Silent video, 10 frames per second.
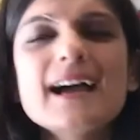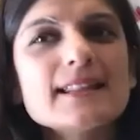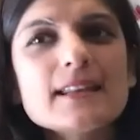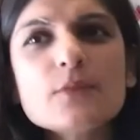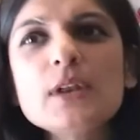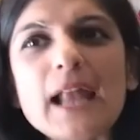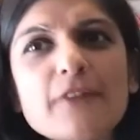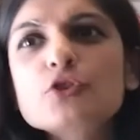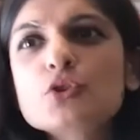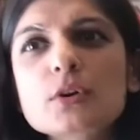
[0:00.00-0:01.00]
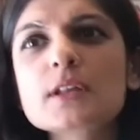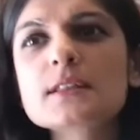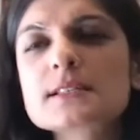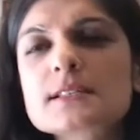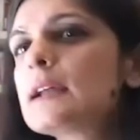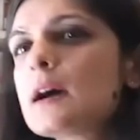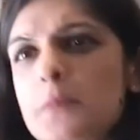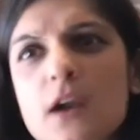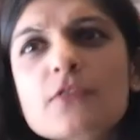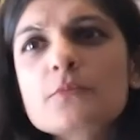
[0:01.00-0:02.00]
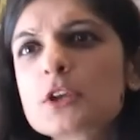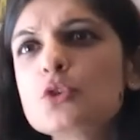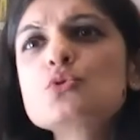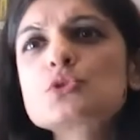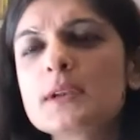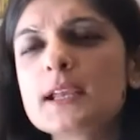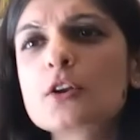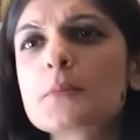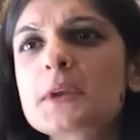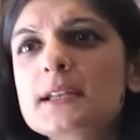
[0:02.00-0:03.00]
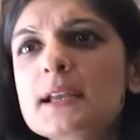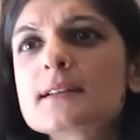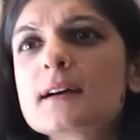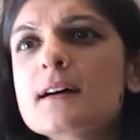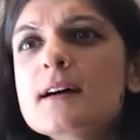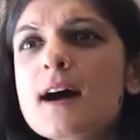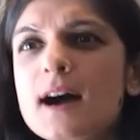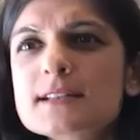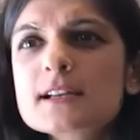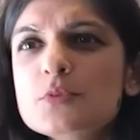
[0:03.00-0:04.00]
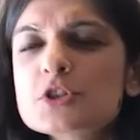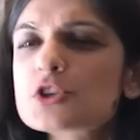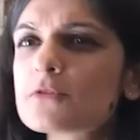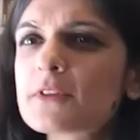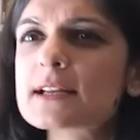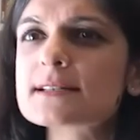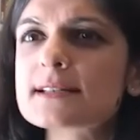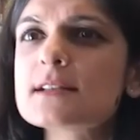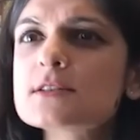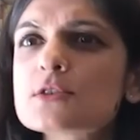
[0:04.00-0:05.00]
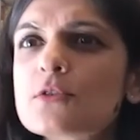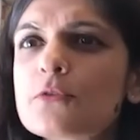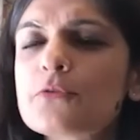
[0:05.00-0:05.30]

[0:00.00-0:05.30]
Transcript: I think we'll have to look at this data apart from the usual economic data until we sort of get a sense of,